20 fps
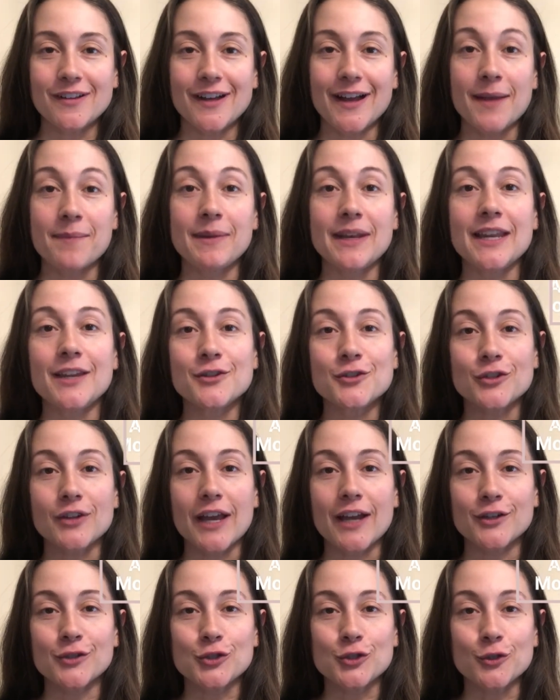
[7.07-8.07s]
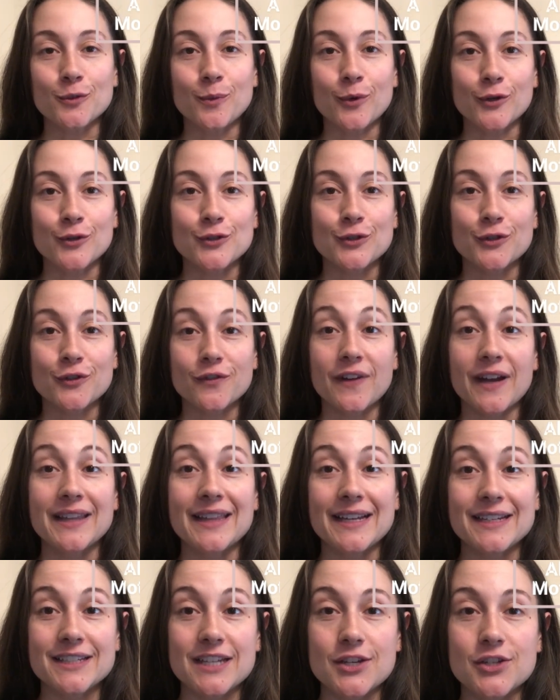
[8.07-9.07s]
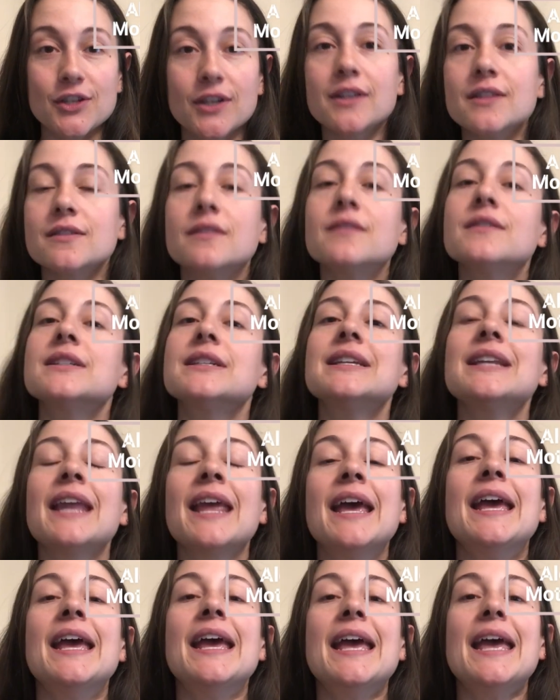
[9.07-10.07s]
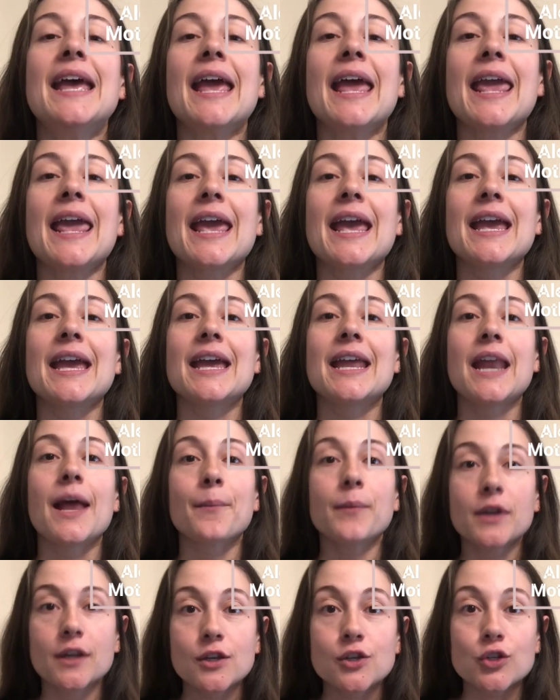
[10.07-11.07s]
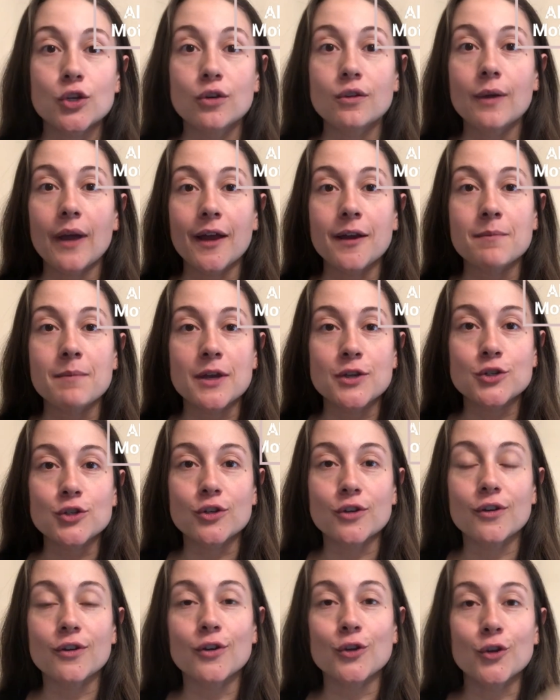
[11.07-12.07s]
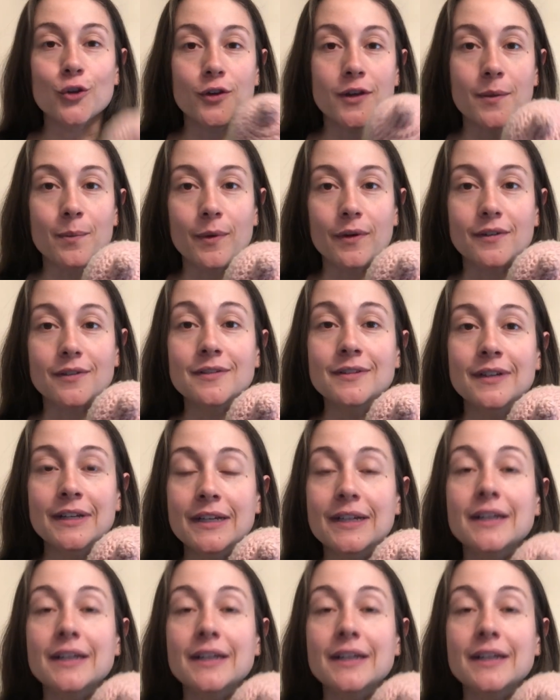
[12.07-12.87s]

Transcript: I'm an international board certified lactation consultant, and I'm going to show you how to measure your nipple